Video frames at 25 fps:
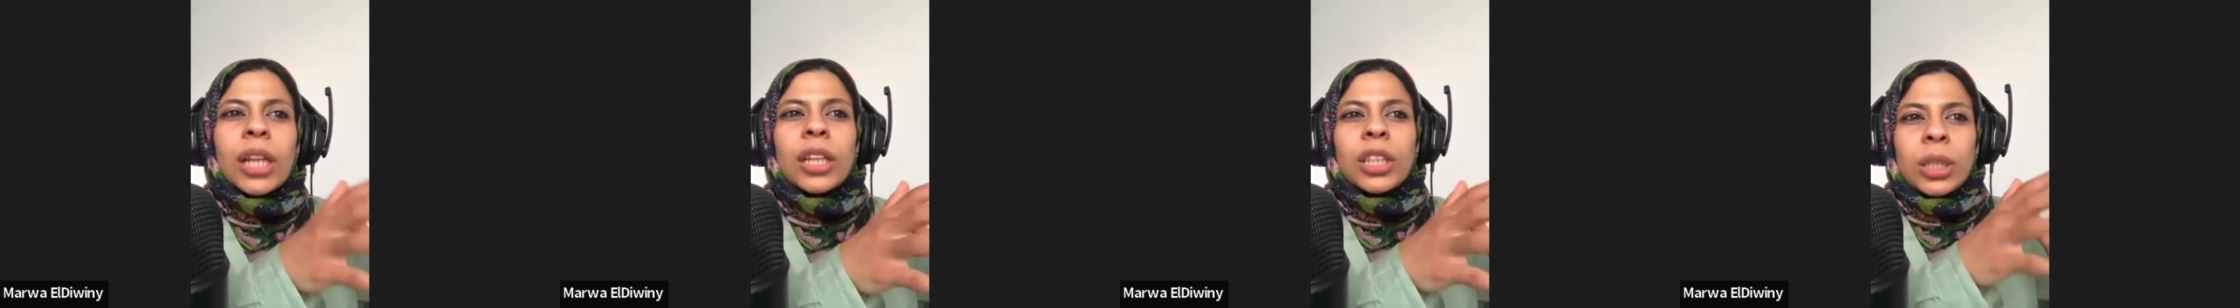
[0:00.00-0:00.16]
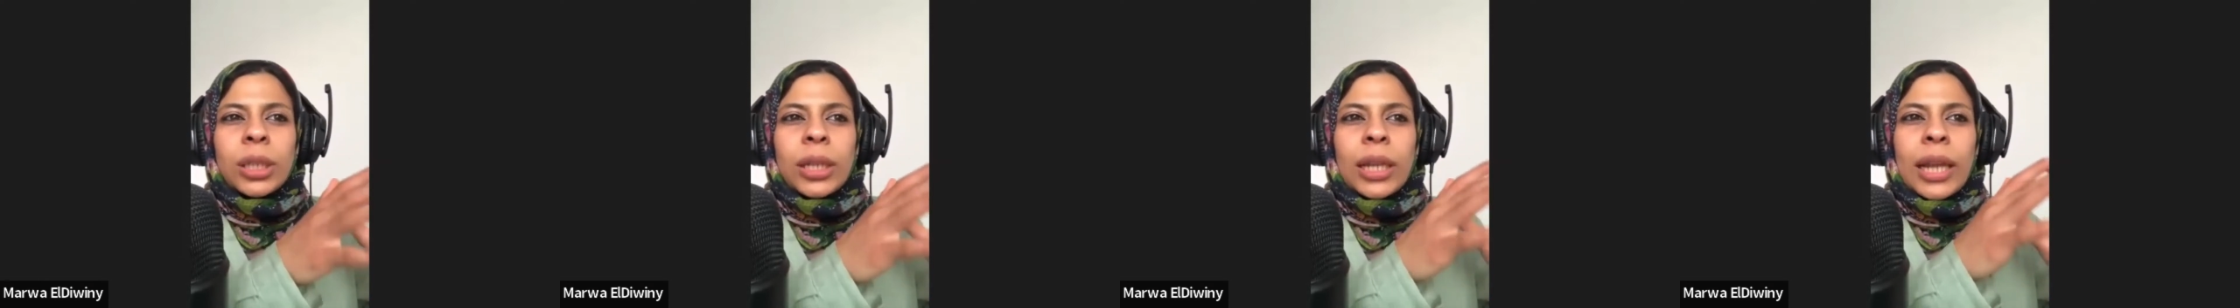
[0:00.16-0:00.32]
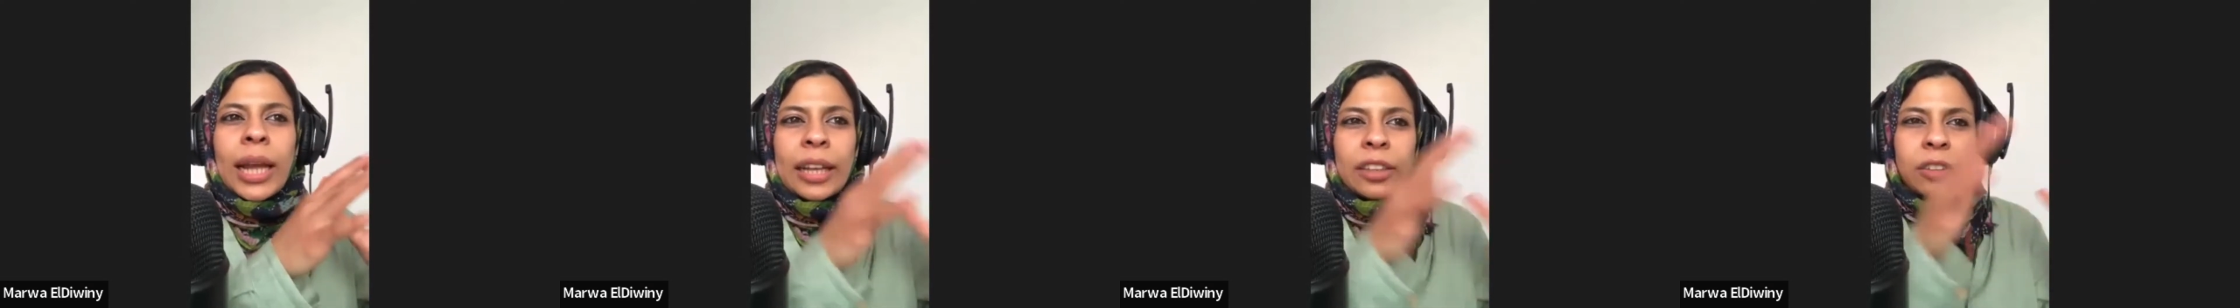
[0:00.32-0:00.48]

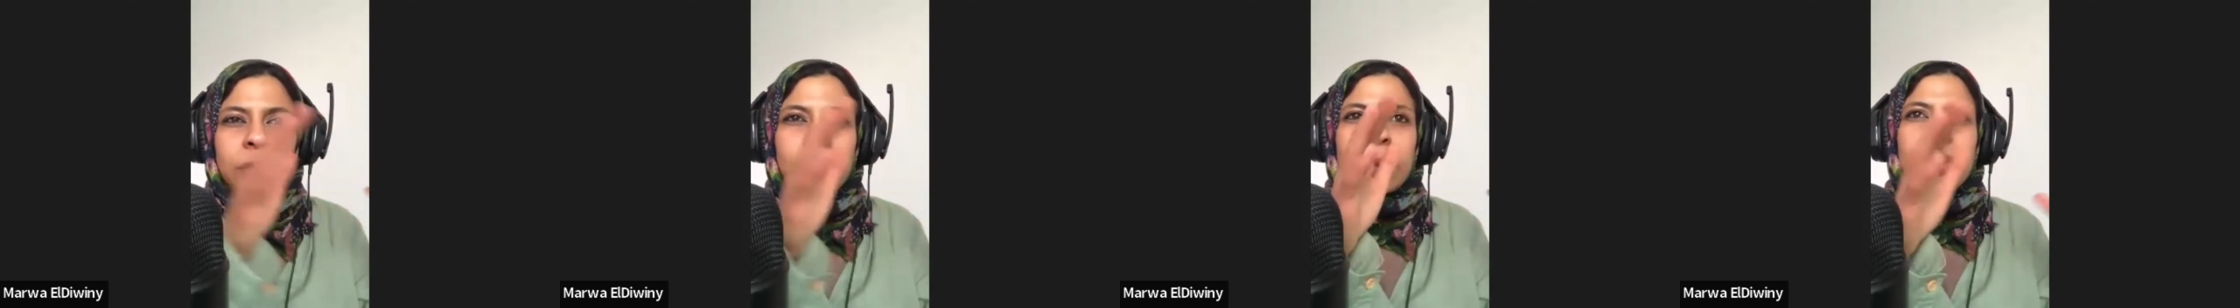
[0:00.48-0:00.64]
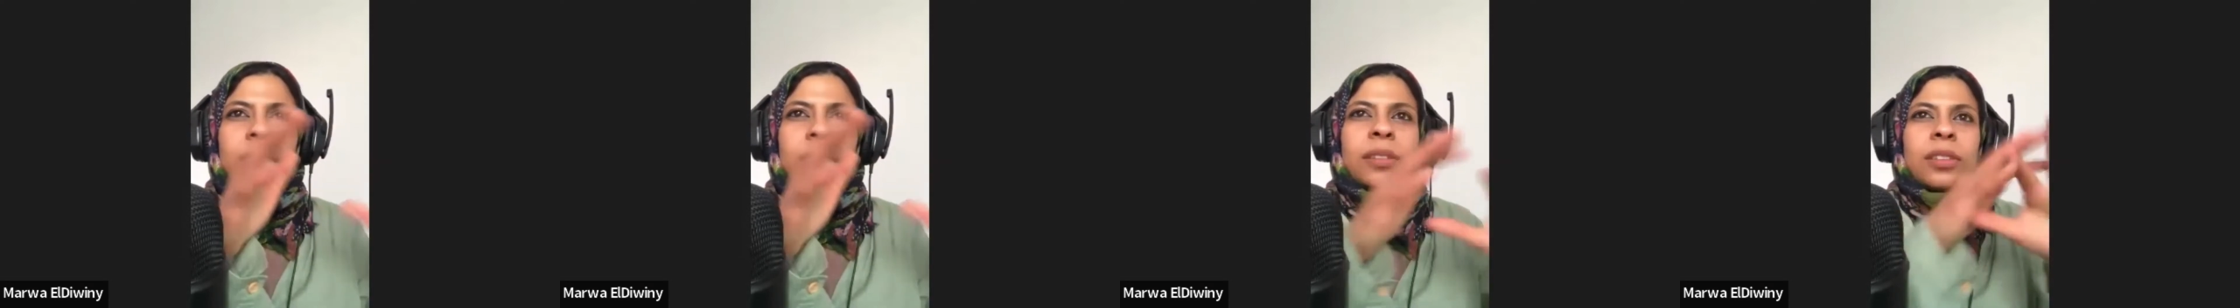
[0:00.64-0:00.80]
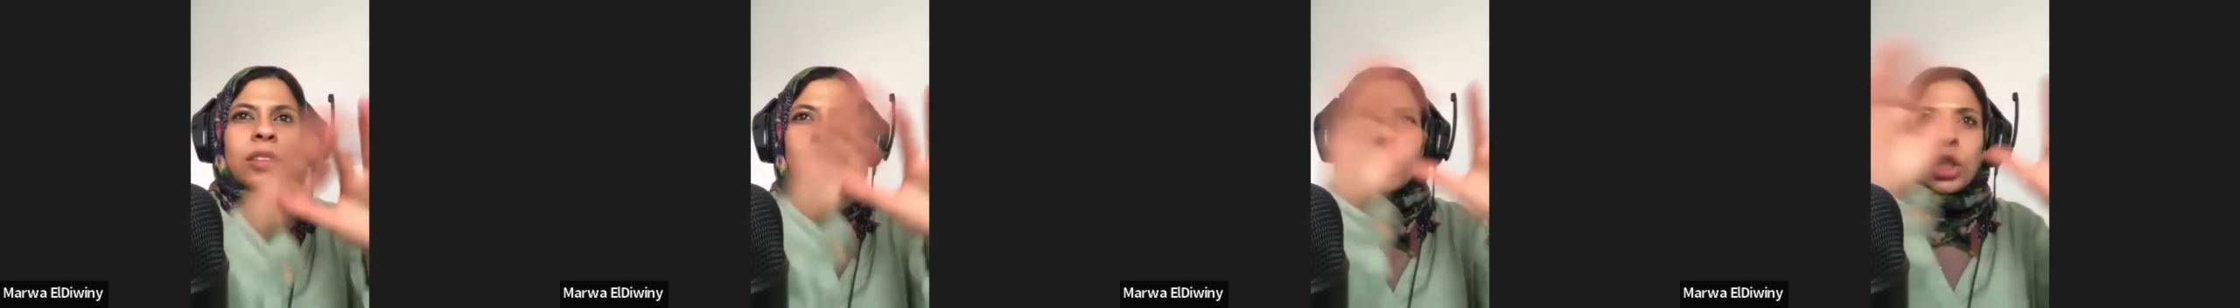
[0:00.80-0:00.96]
aspect as a
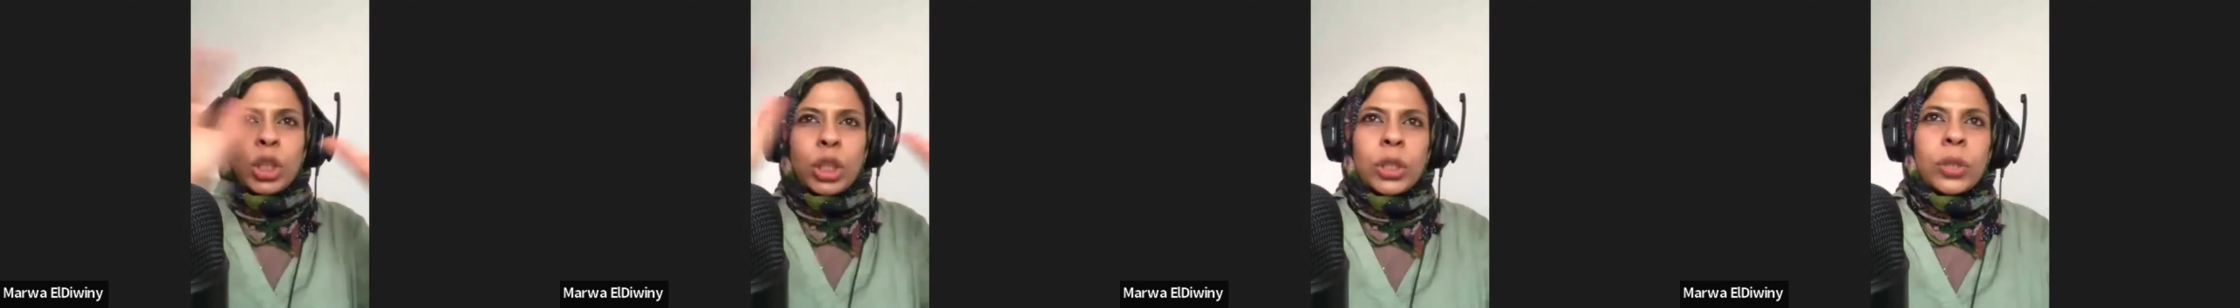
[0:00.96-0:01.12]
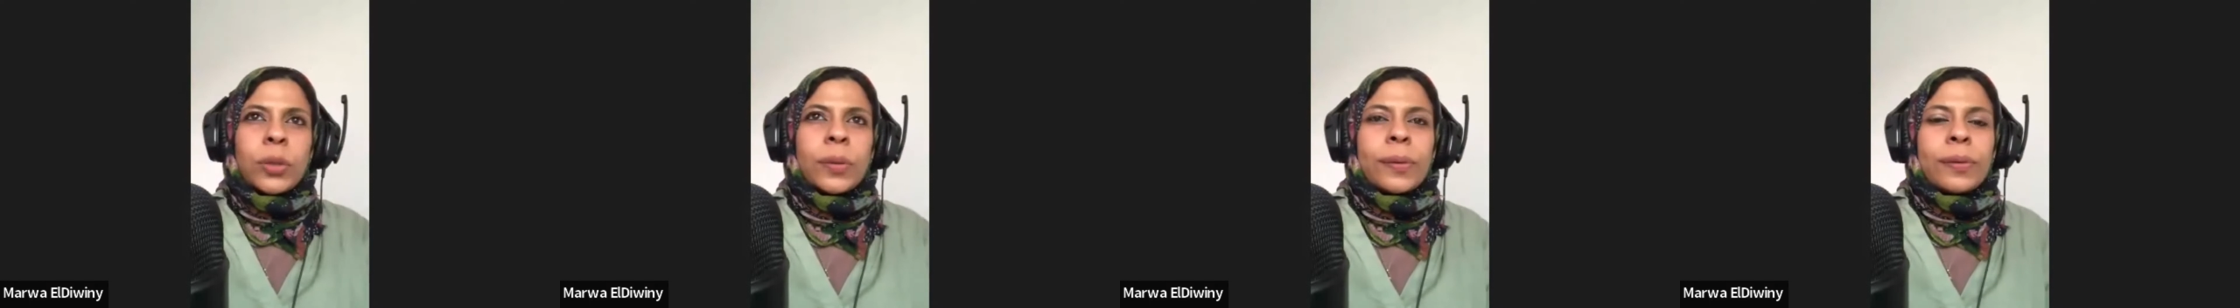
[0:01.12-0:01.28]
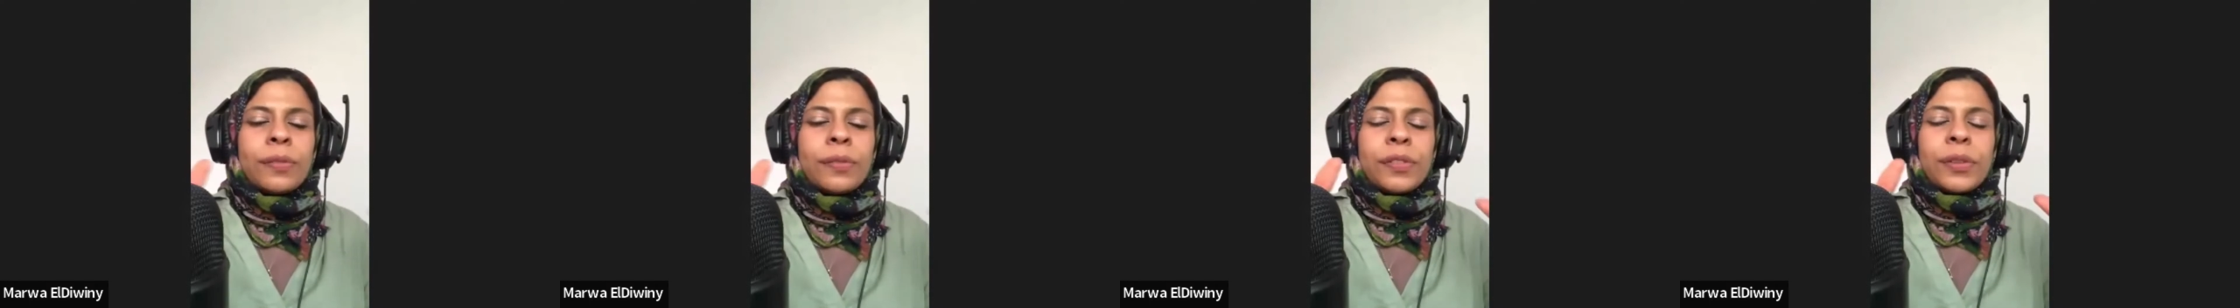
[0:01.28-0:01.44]
general
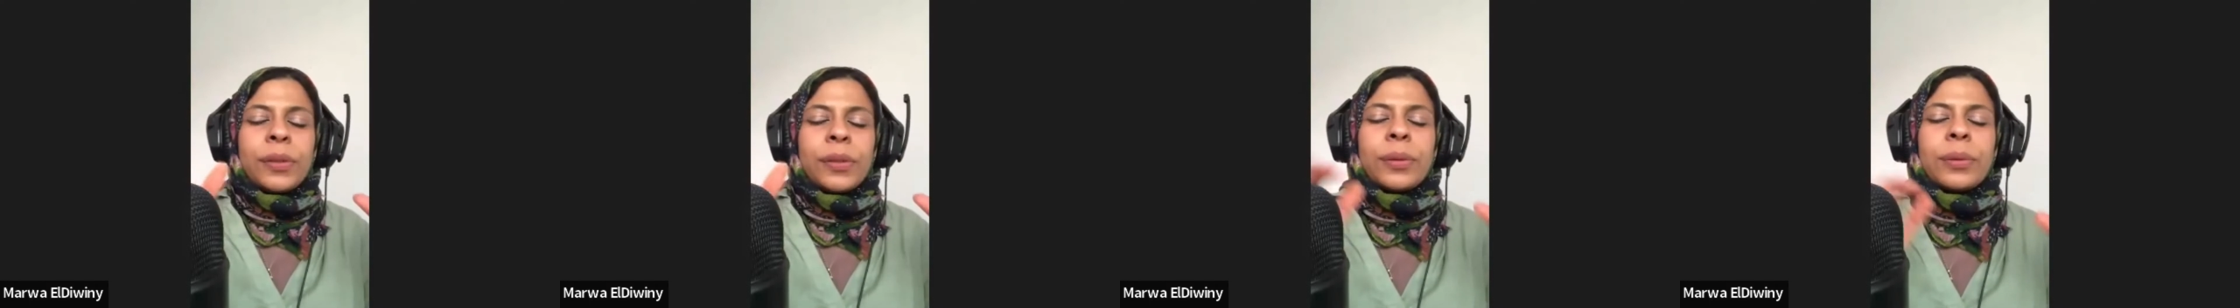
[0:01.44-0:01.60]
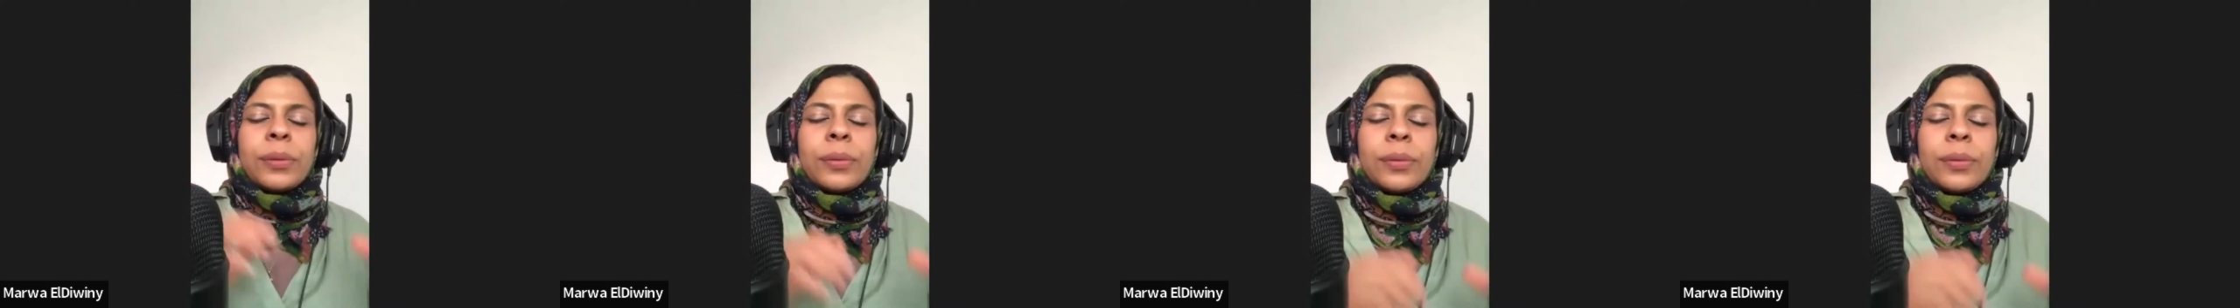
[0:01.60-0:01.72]
view